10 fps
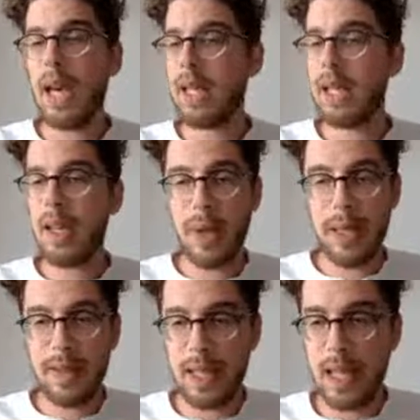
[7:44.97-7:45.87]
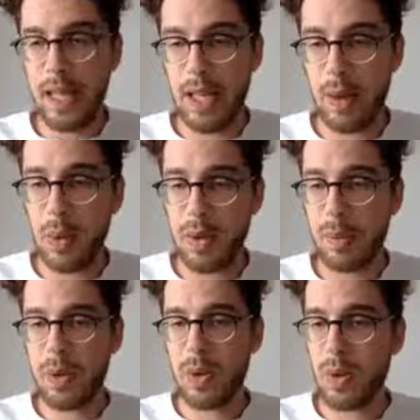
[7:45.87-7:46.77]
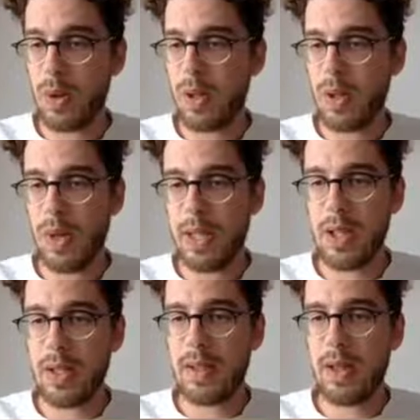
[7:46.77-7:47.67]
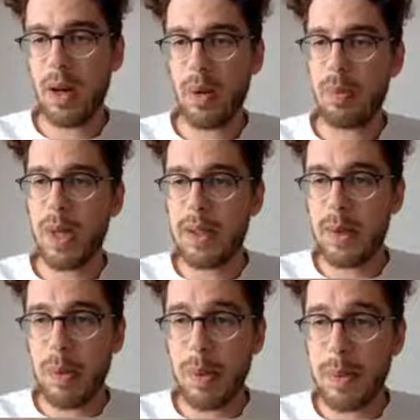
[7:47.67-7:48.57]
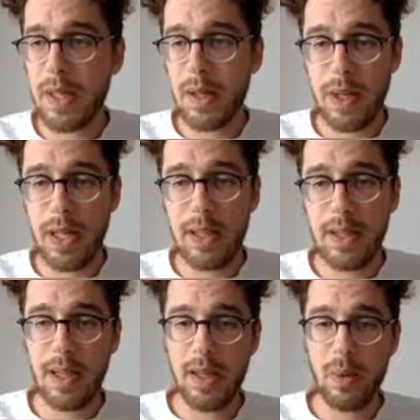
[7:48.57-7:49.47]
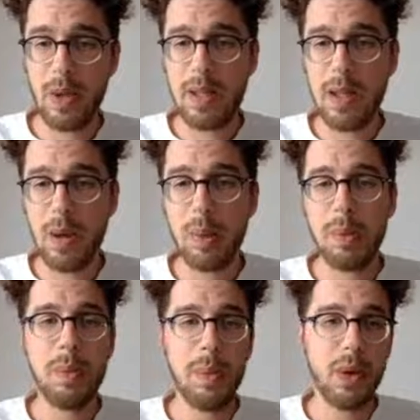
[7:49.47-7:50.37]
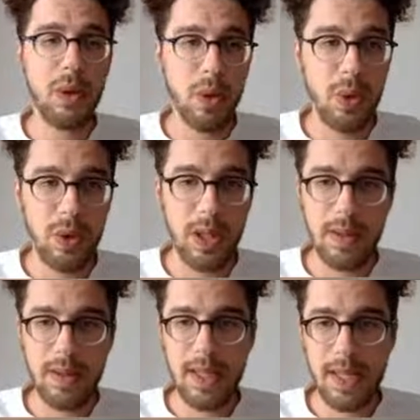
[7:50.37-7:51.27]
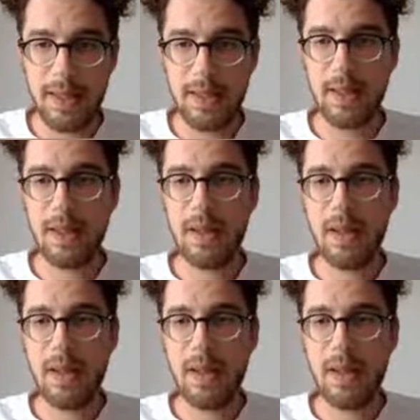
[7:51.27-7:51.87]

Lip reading: And then basically it was up to register our maximum uptake rate and our slope per nutrients tested.